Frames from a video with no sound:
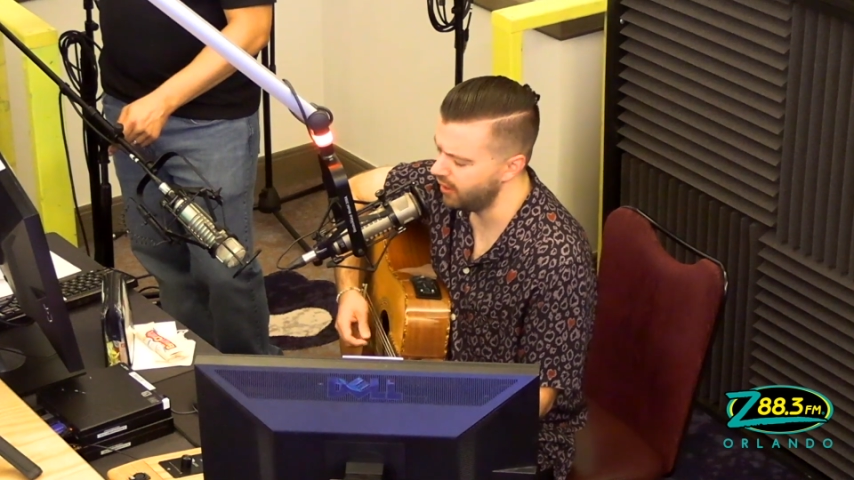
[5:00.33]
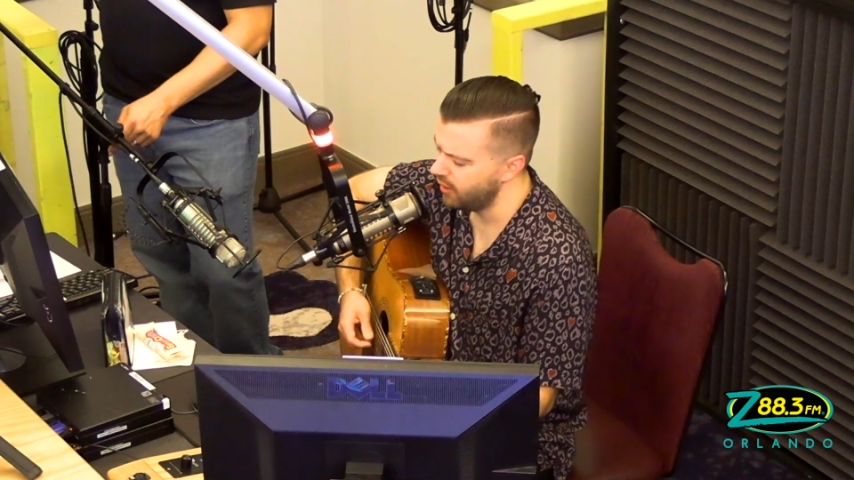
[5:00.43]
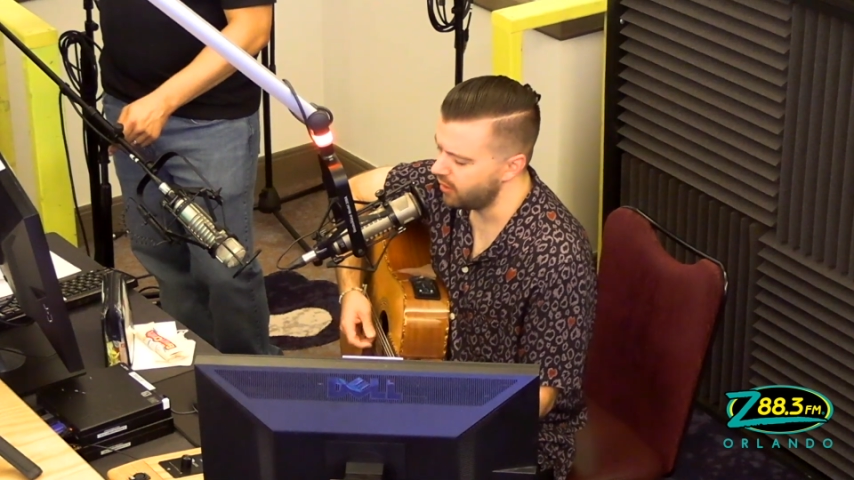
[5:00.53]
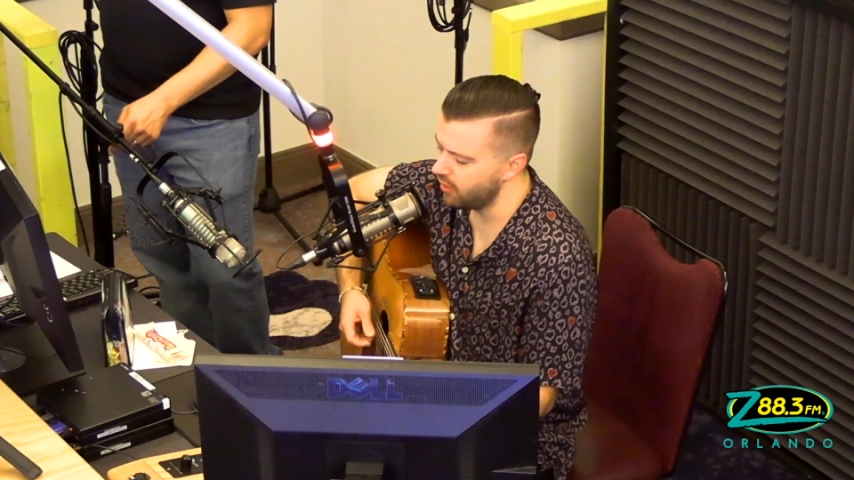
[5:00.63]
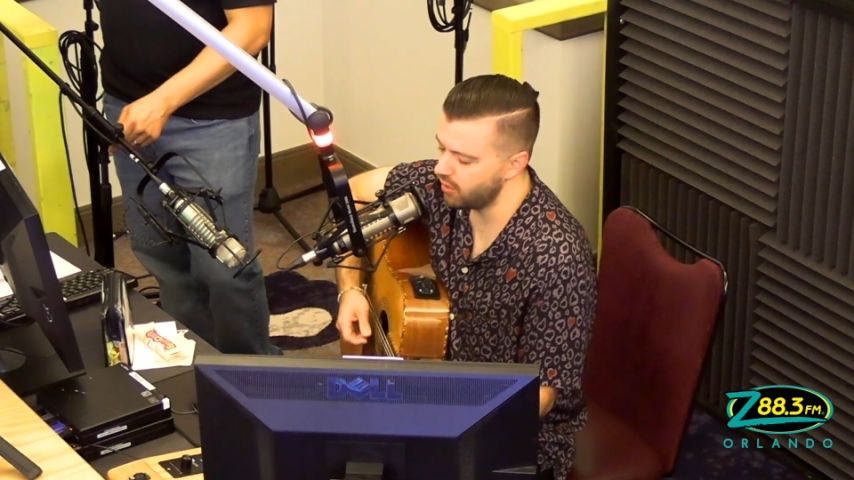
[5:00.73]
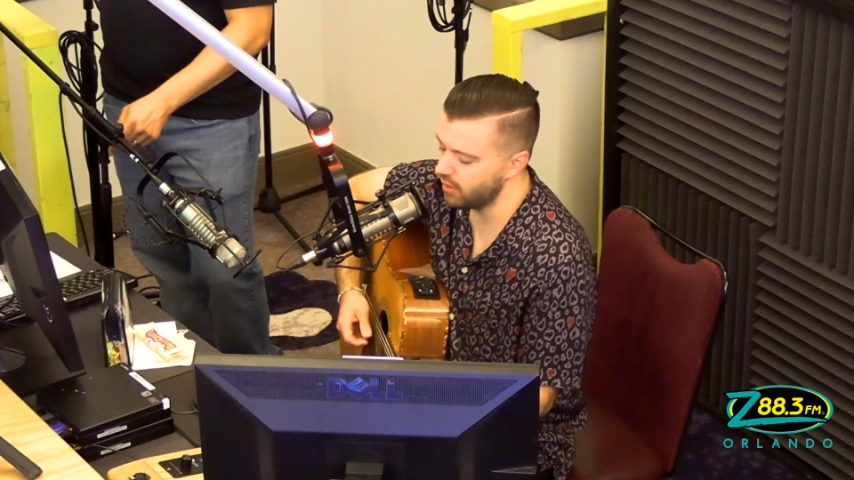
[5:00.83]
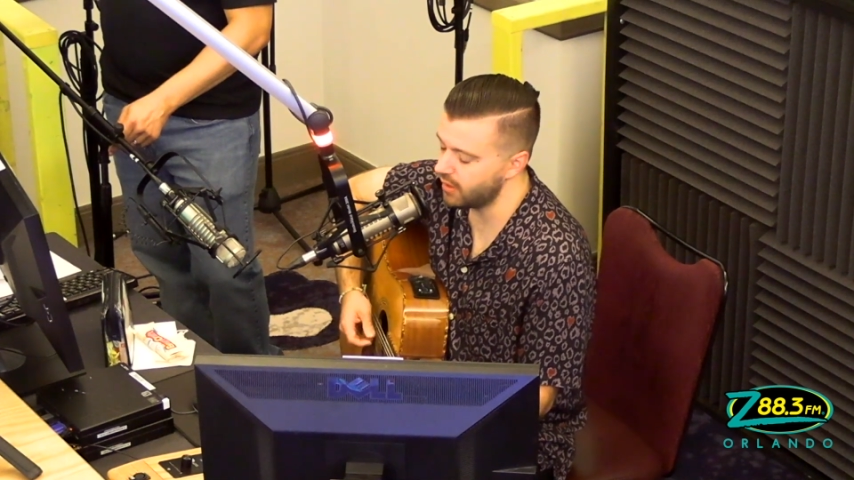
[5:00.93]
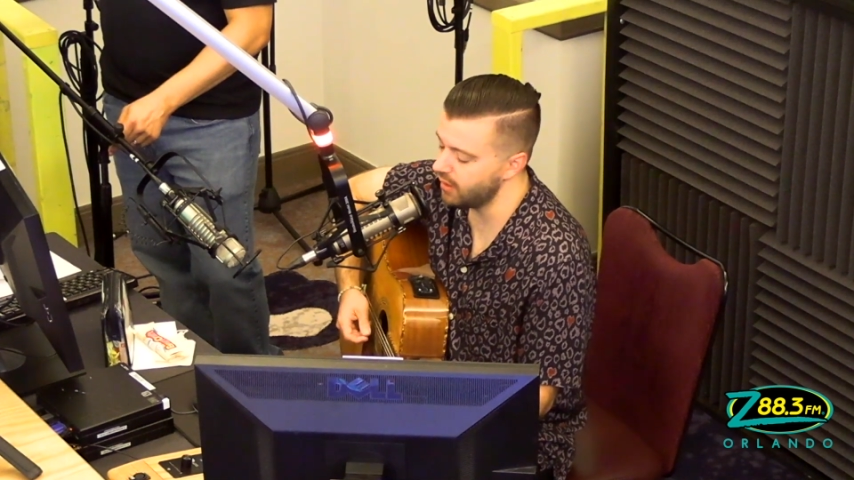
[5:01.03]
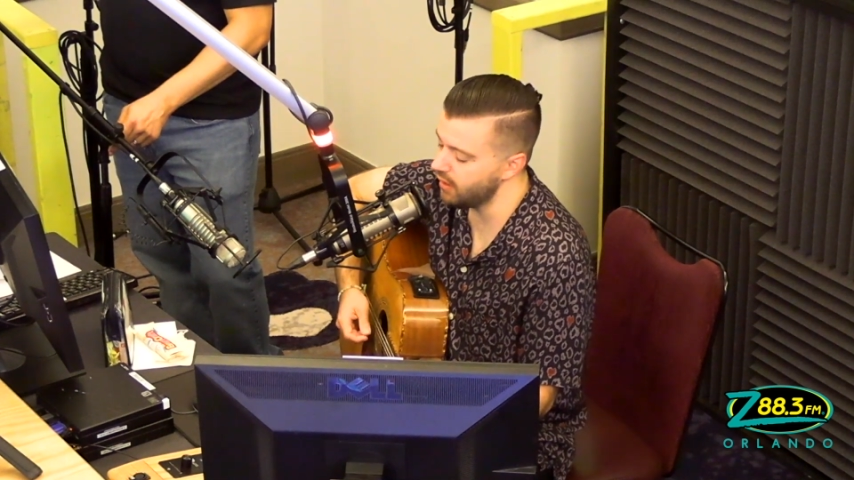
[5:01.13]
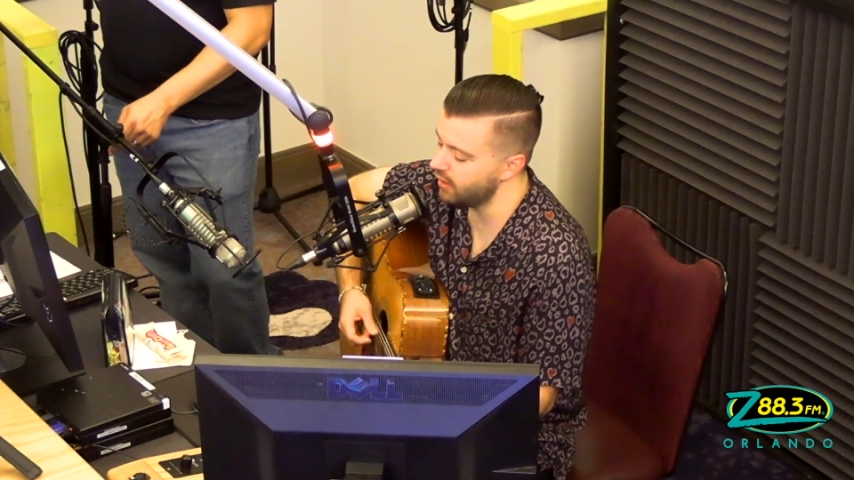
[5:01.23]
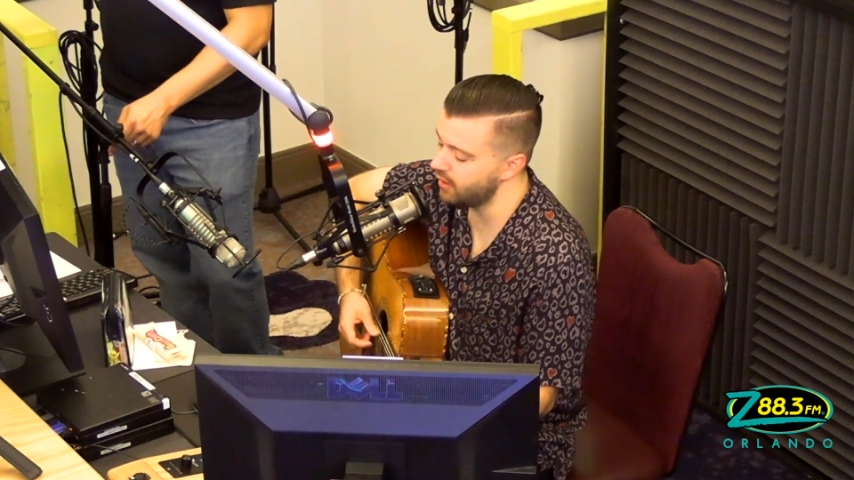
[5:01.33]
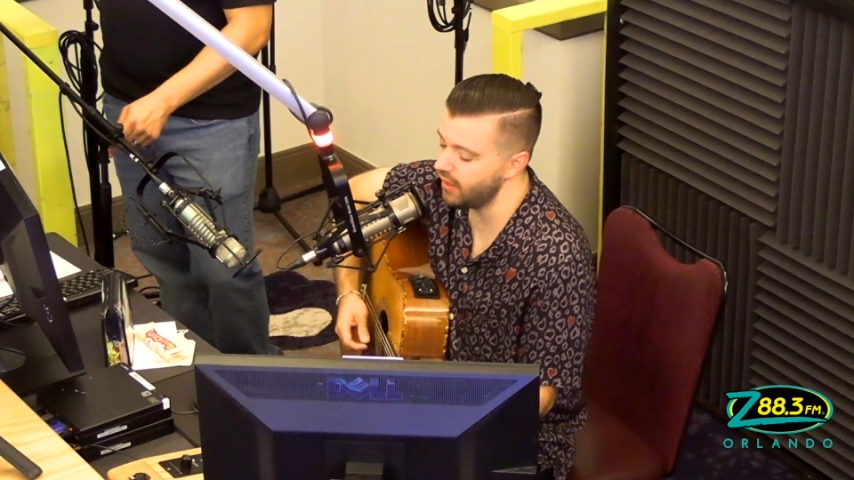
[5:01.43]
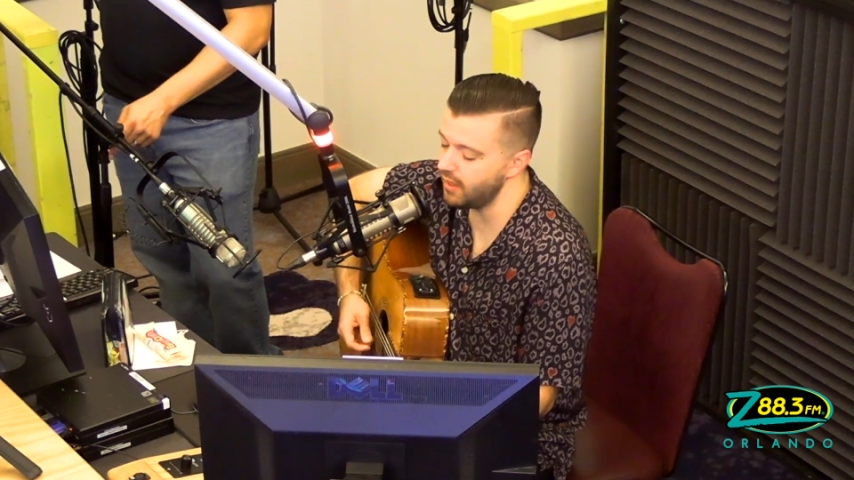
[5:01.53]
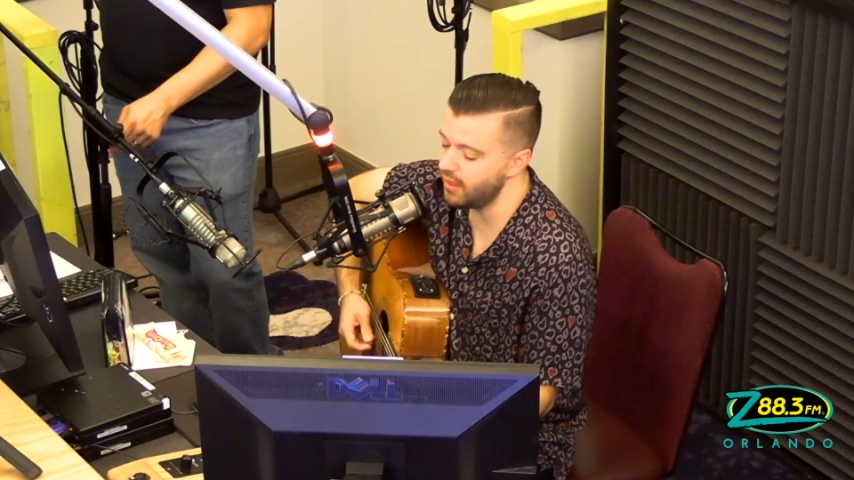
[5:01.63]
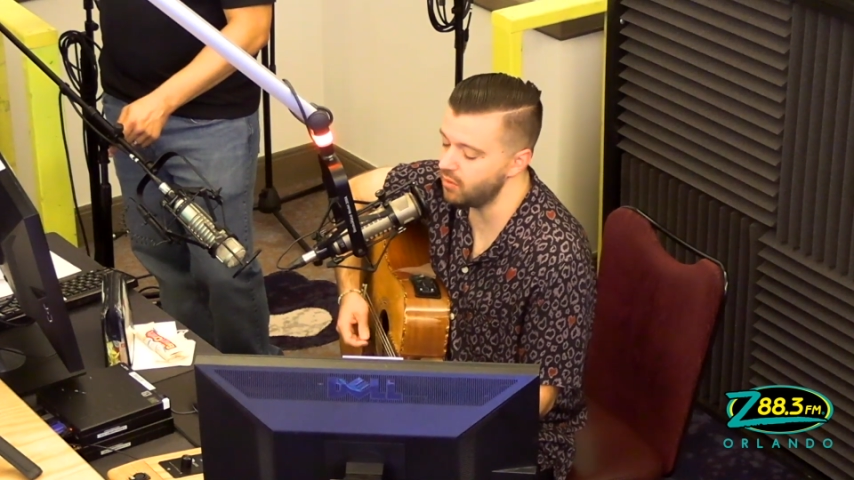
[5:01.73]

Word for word: Lo que quiero